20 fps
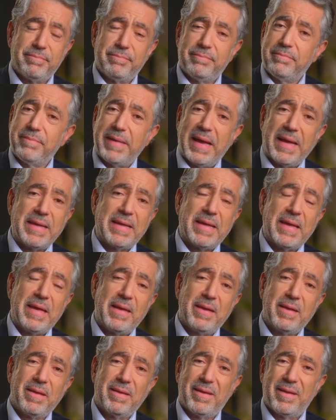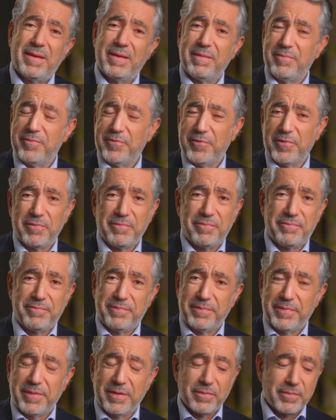banking and sort of,
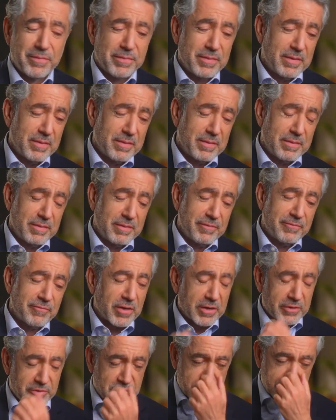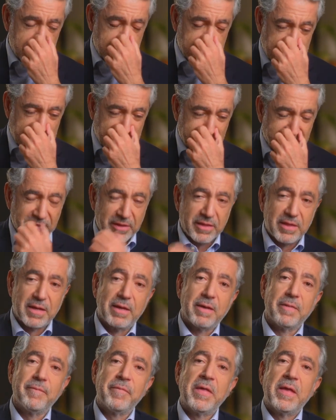you know, the structure and everything.